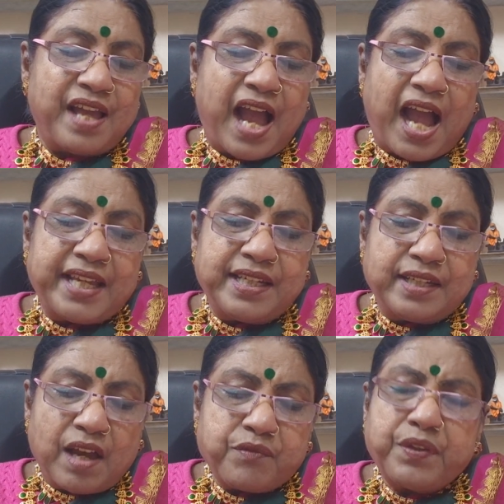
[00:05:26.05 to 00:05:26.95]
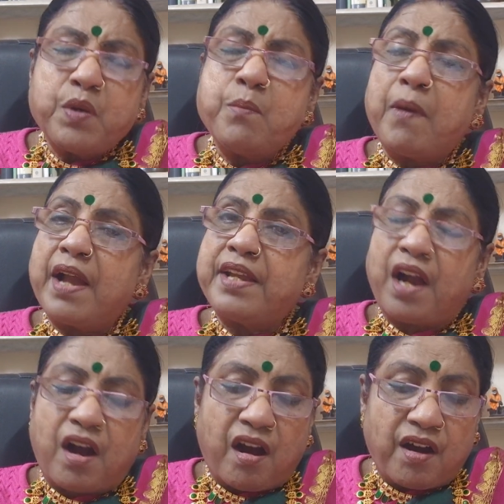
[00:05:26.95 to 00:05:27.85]
I love you, my
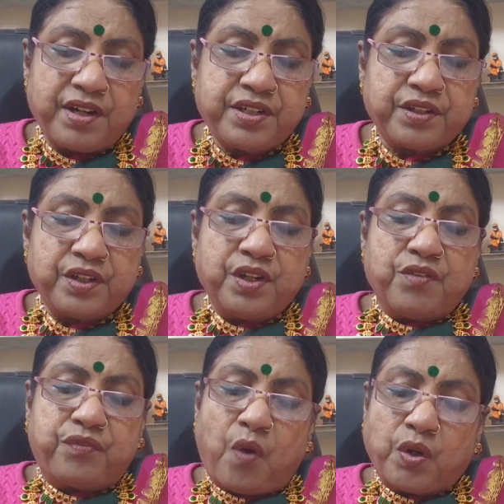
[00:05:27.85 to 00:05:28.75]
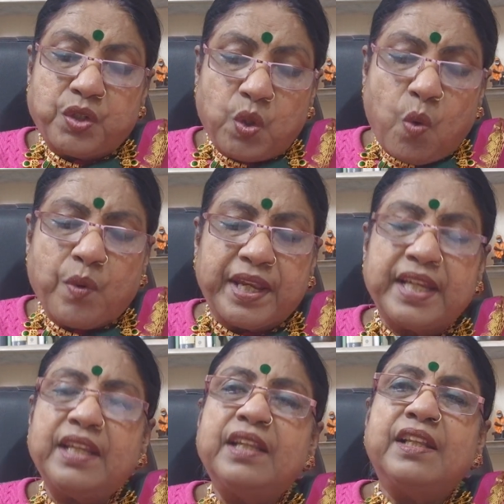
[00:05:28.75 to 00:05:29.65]
heart, for
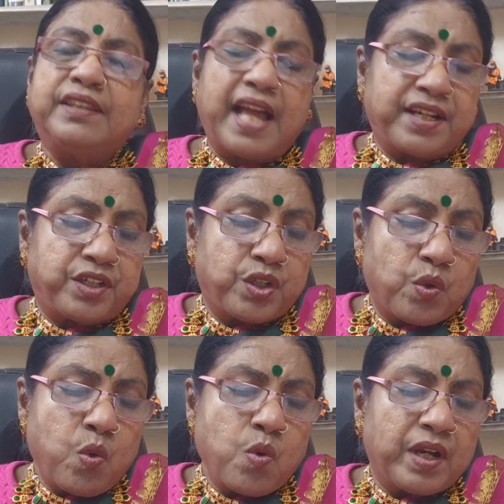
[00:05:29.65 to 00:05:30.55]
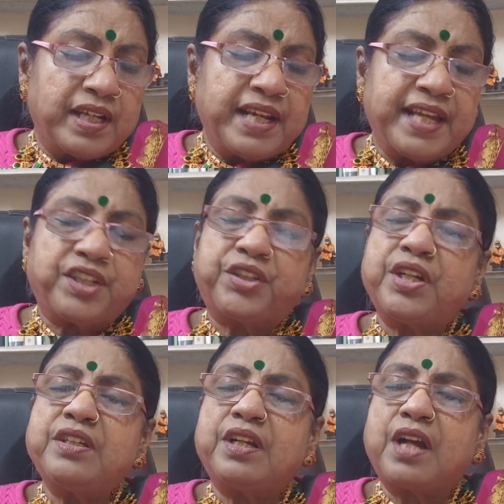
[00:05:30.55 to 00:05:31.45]
knowing that true
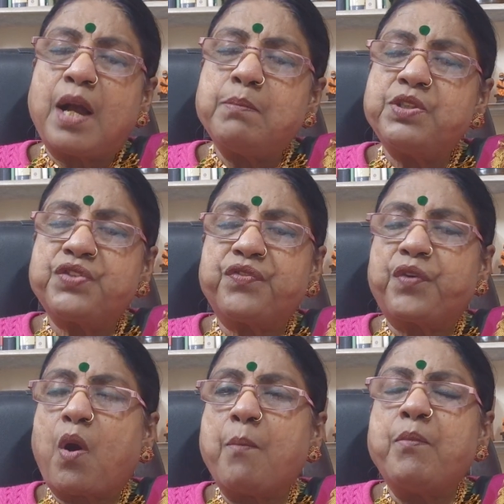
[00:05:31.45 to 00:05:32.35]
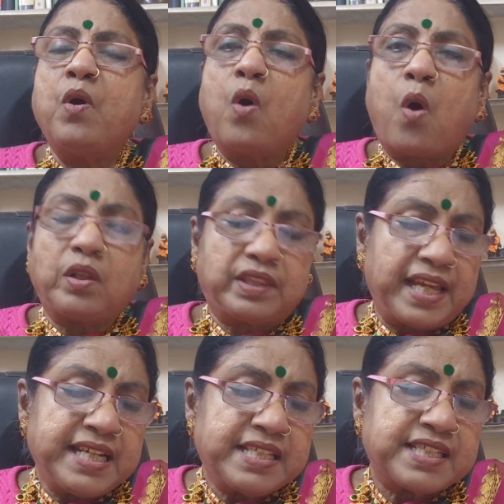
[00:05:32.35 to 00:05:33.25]
connection comes from
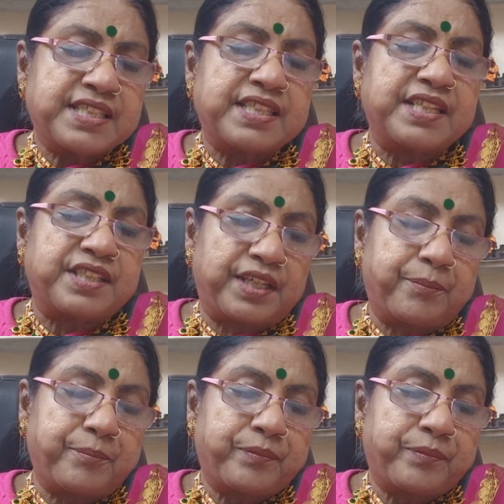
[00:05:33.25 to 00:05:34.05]
authenticity.